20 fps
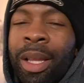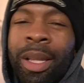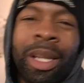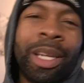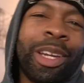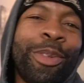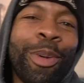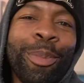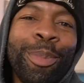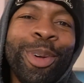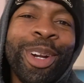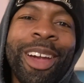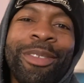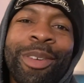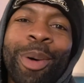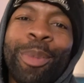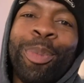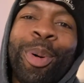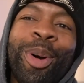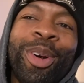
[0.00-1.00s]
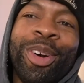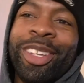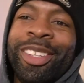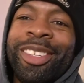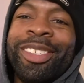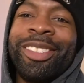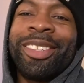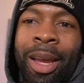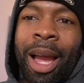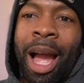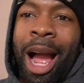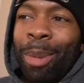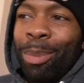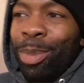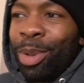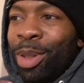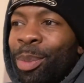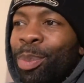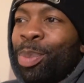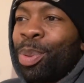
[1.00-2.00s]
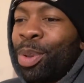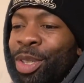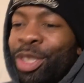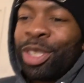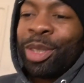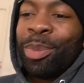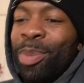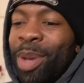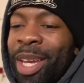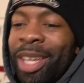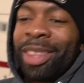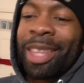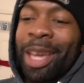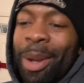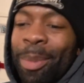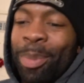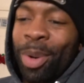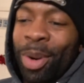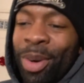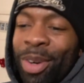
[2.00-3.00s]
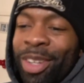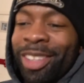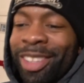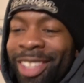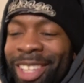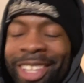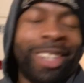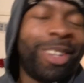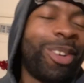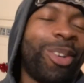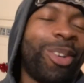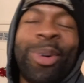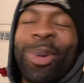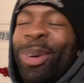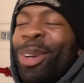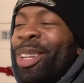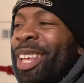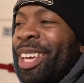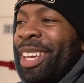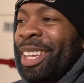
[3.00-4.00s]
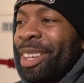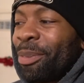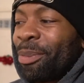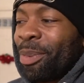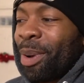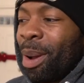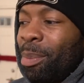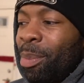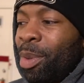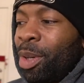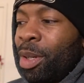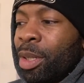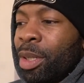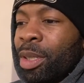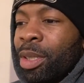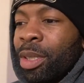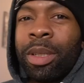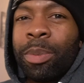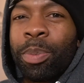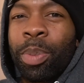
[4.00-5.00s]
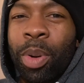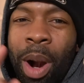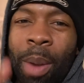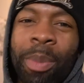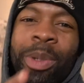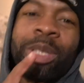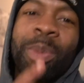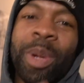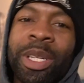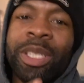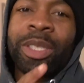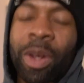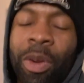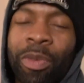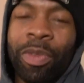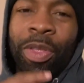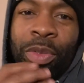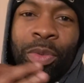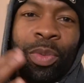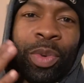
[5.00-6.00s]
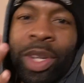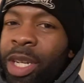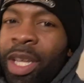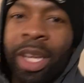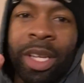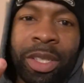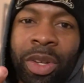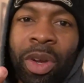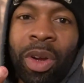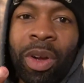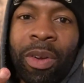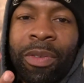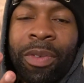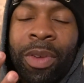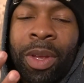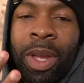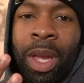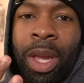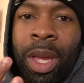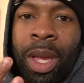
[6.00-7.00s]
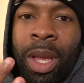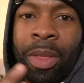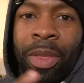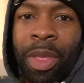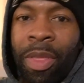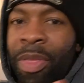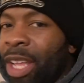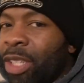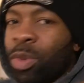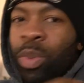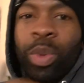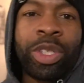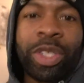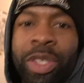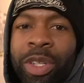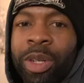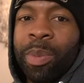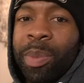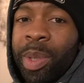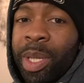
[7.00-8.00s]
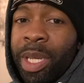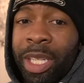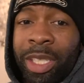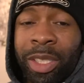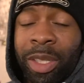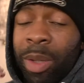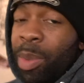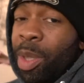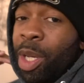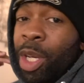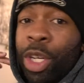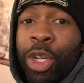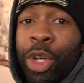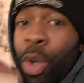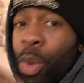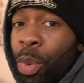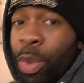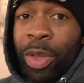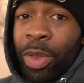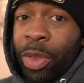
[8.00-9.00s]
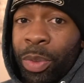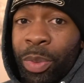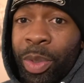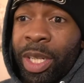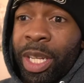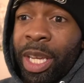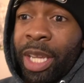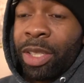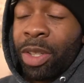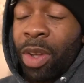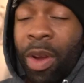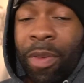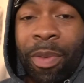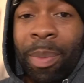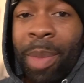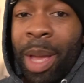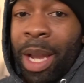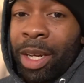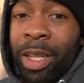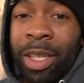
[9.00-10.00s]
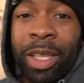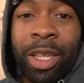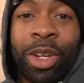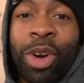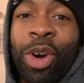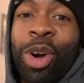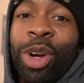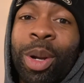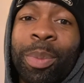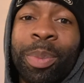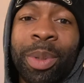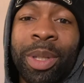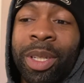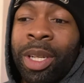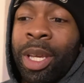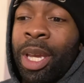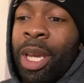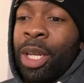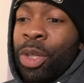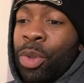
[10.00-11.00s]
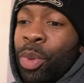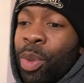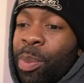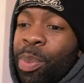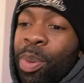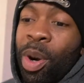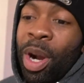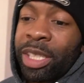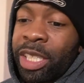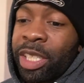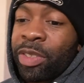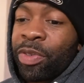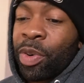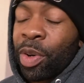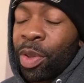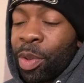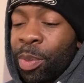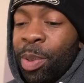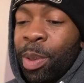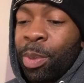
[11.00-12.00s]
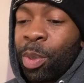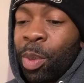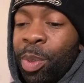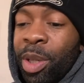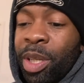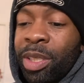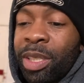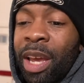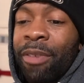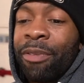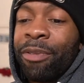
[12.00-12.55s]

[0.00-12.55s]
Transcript: Like if I'm gonna have a party, I'm gonna push and make that party lit. Or like if I'm gonna promise myself three days off, then that's what it's gonna be. It's gonna be a goaded three days off. I'm not gonna get caught up in doing projects for other people because I